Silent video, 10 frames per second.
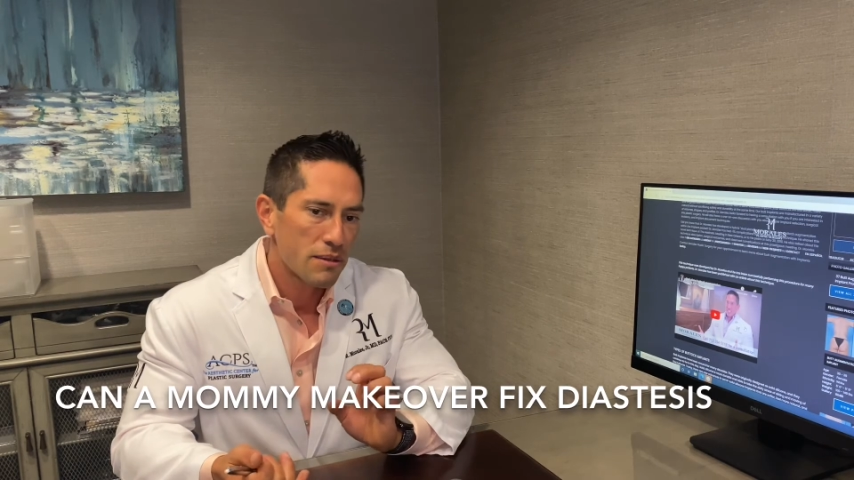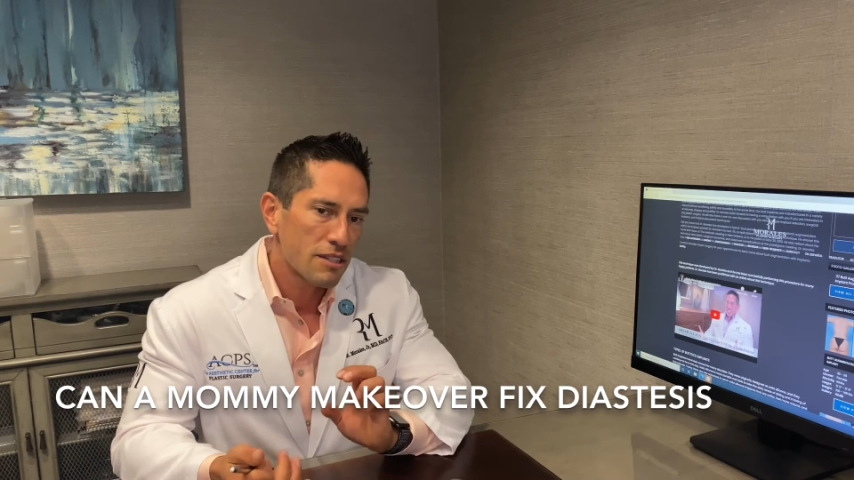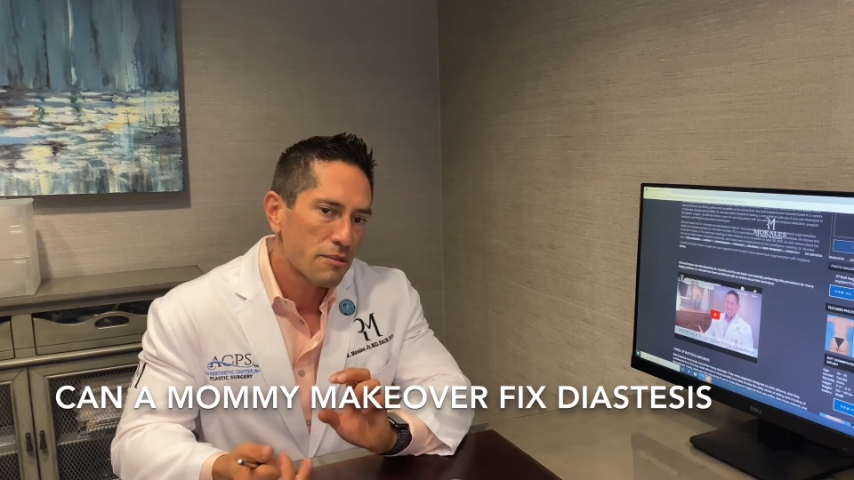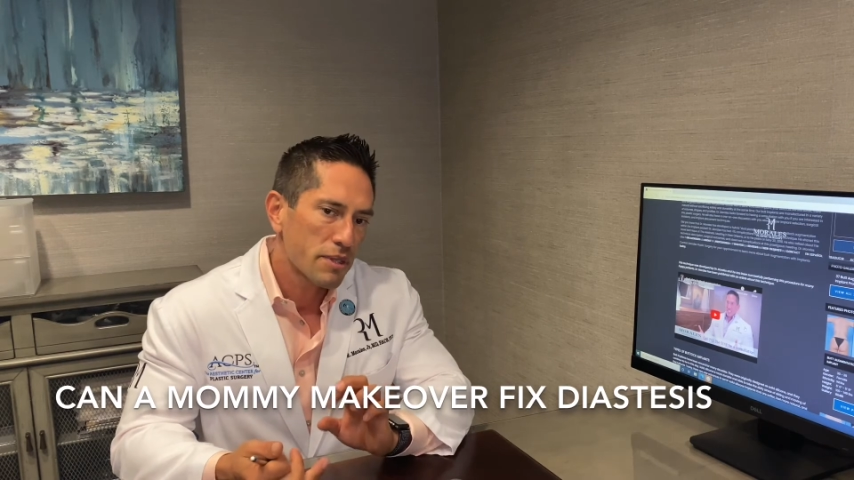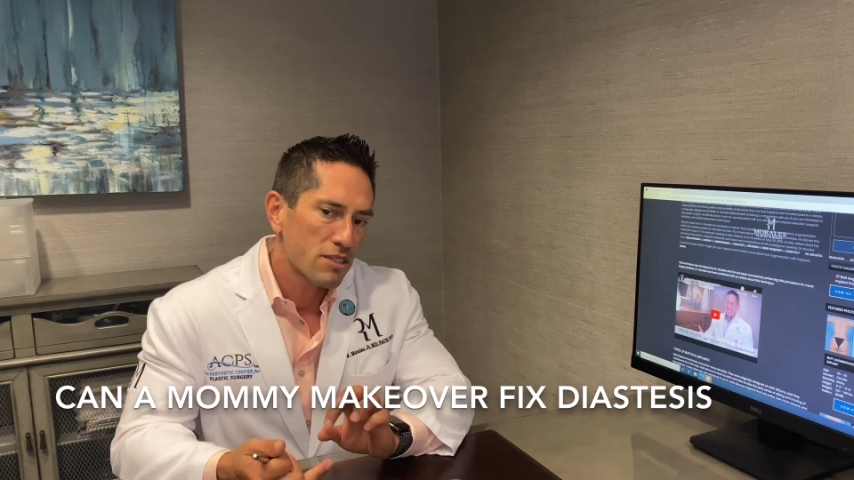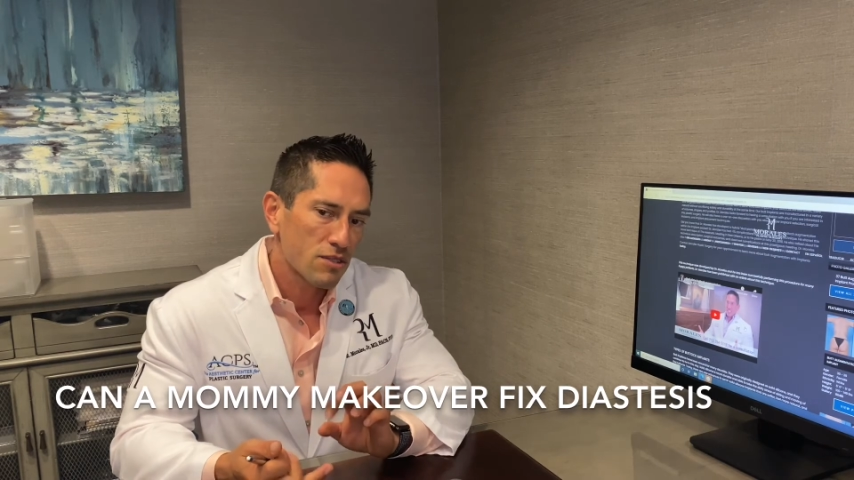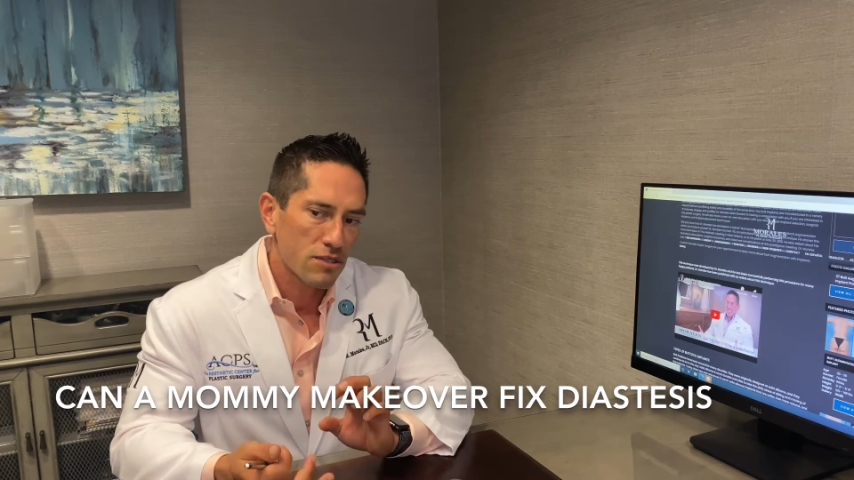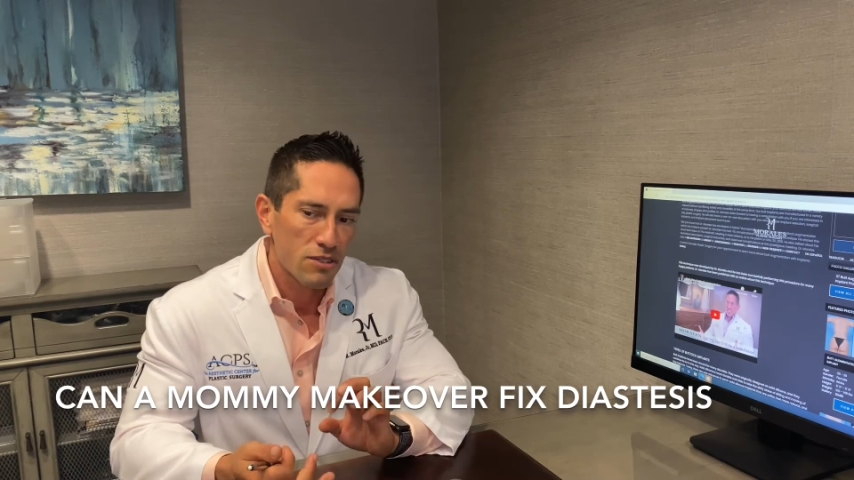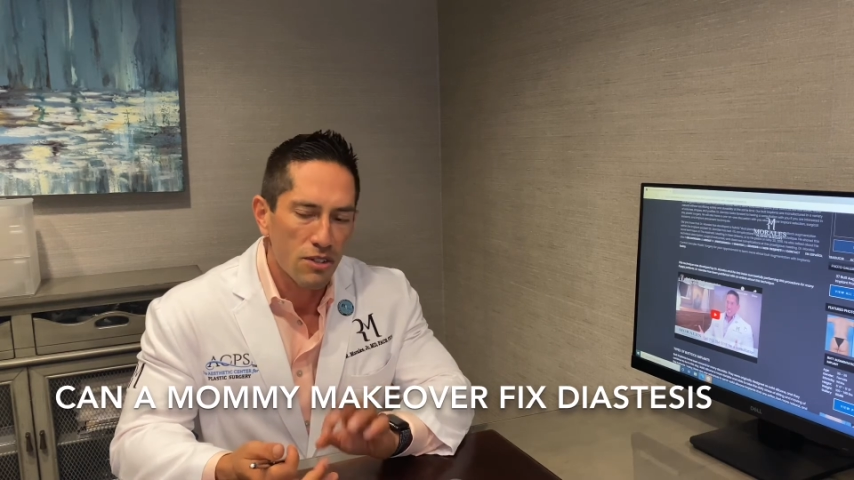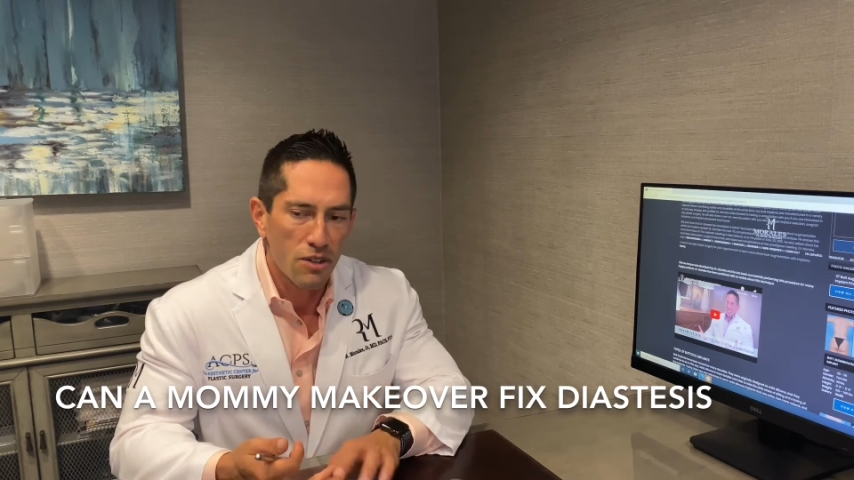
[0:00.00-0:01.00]
it depends on,
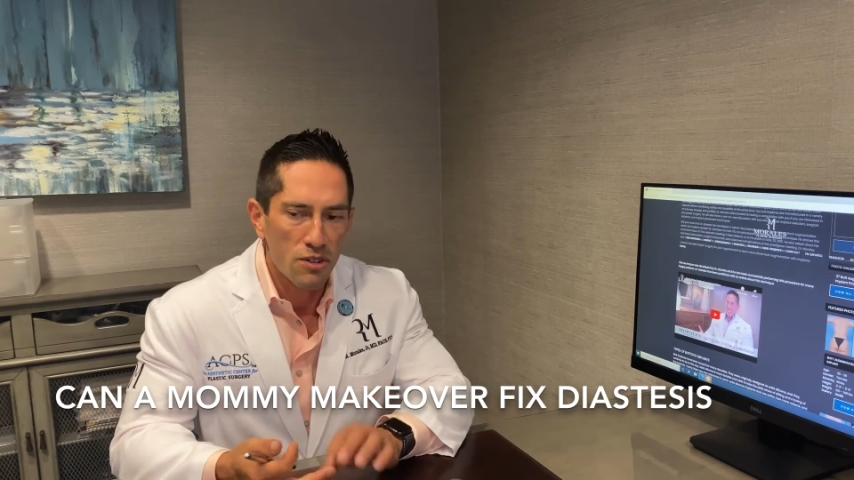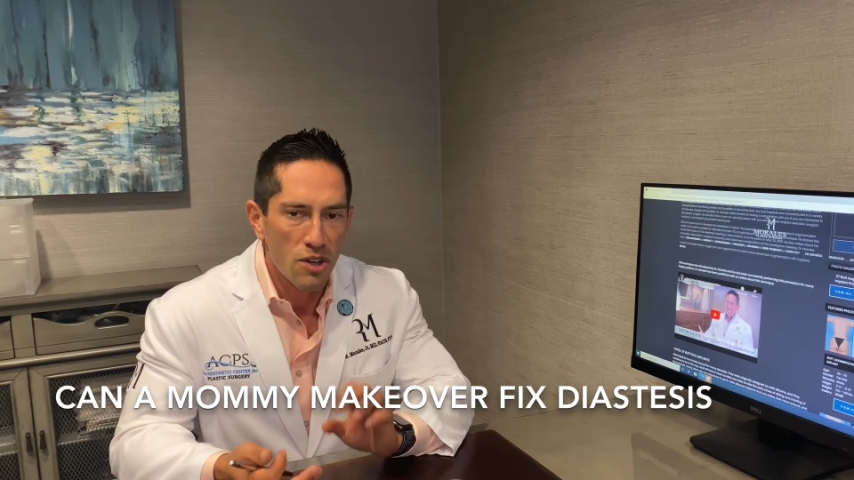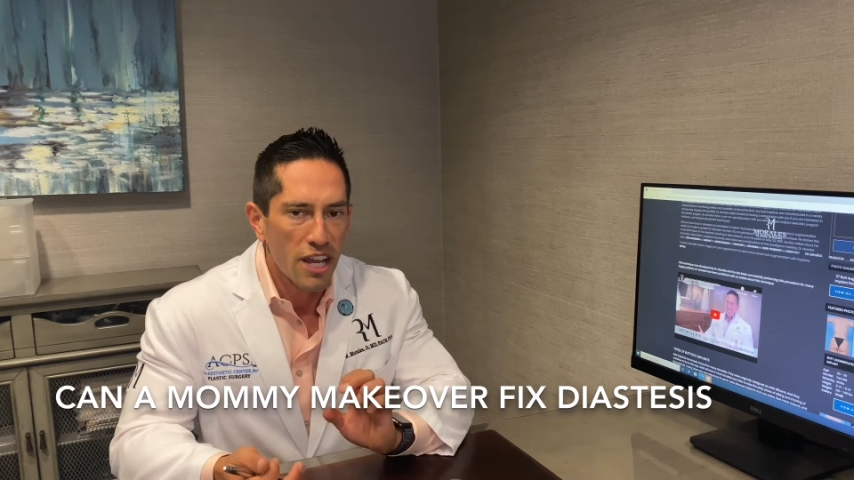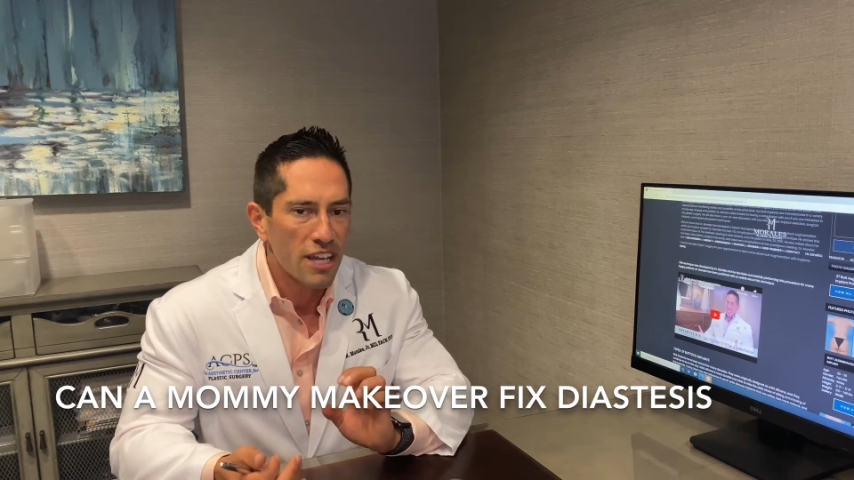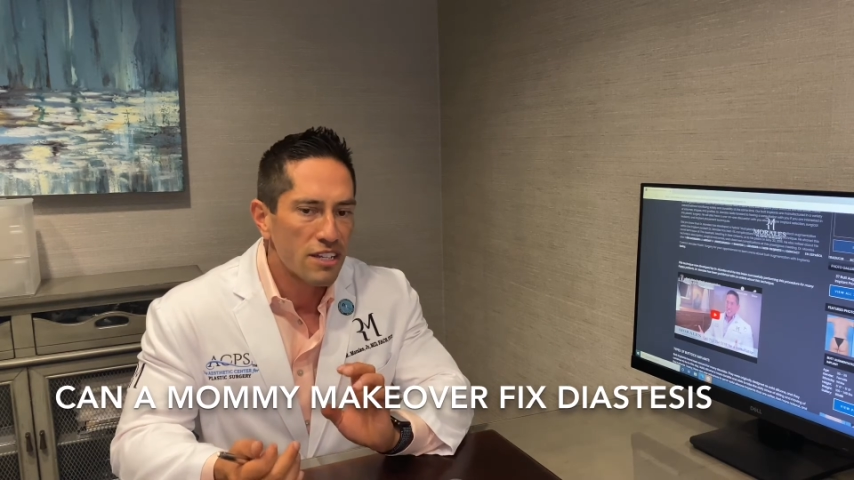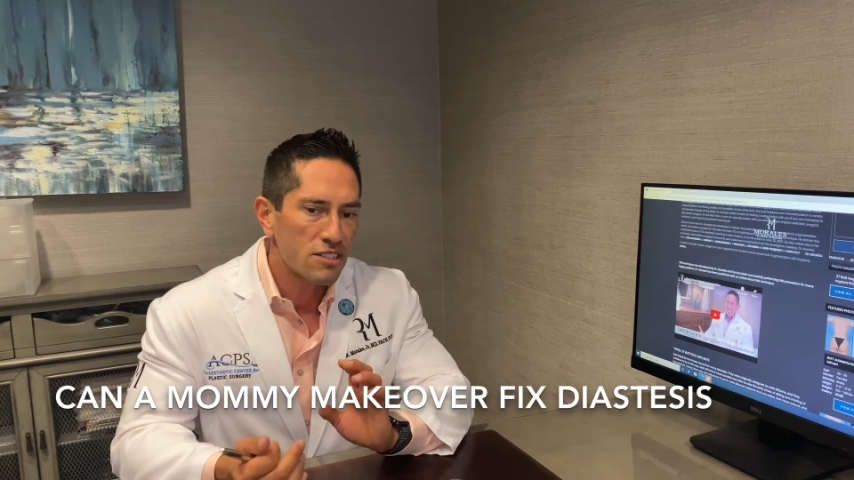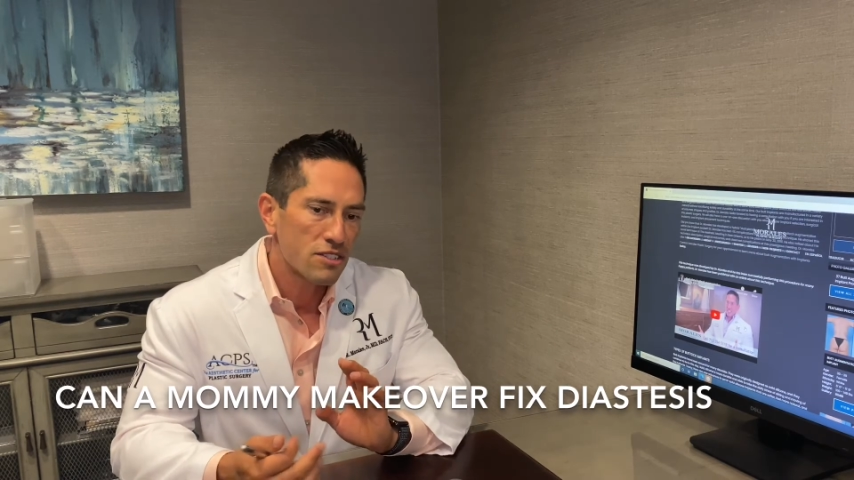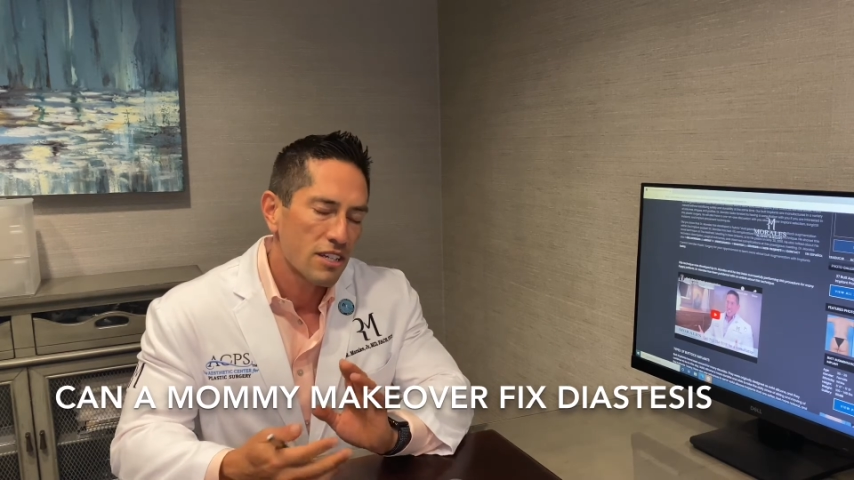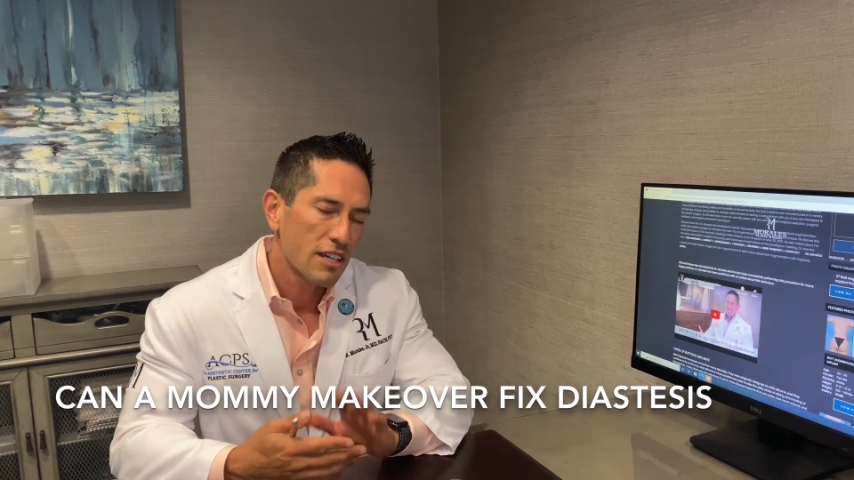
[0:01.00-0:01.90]
you know, your age,